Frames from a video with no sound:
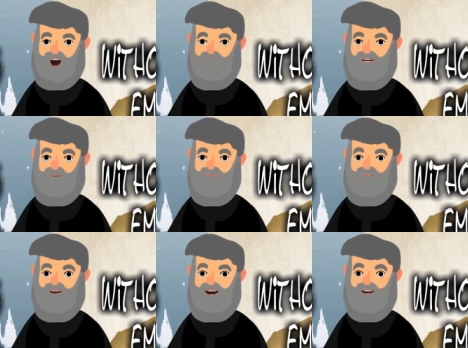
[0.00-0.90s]
coming,
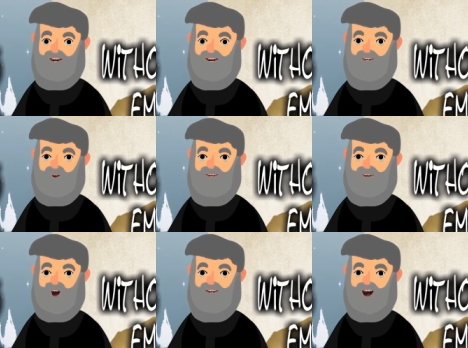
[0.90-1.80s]
and the eternal
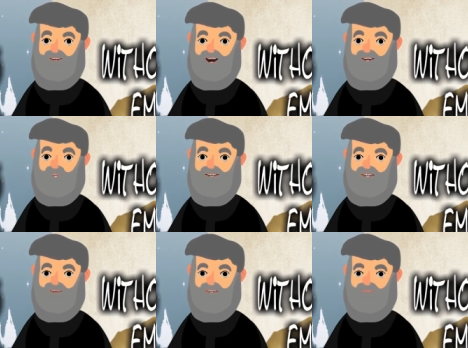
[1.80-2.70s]
reign of King
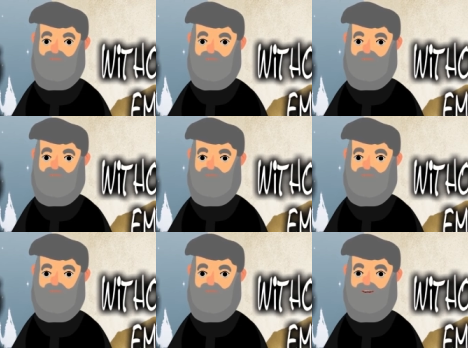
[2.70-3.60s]
Jesus.
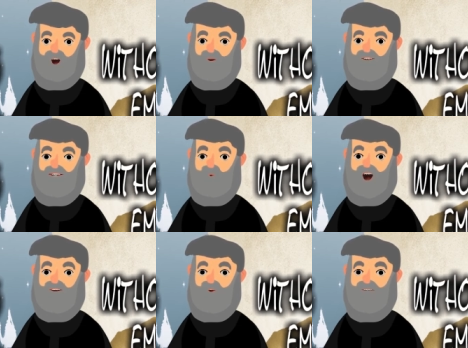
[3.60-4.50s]
Now if you
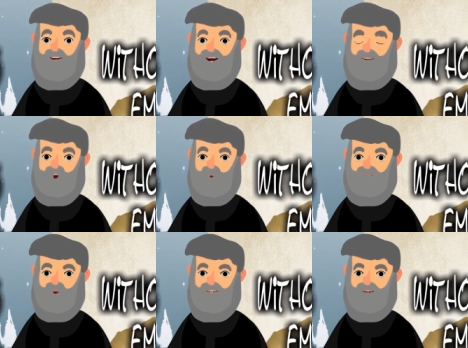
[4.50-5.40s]
want to make it more
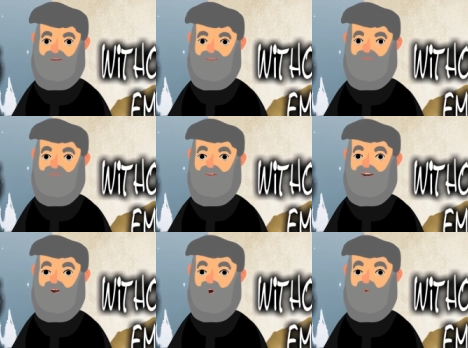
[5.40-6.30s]
personal,
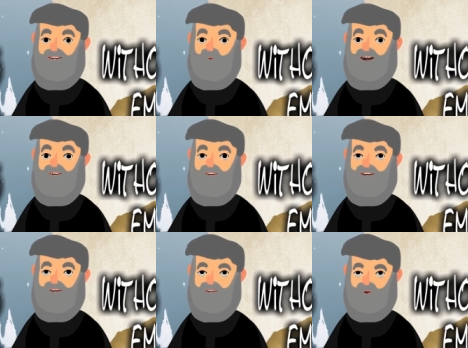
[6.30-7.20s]
throw
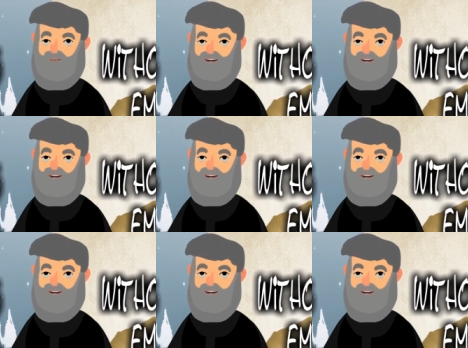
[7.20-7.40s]
humanity into the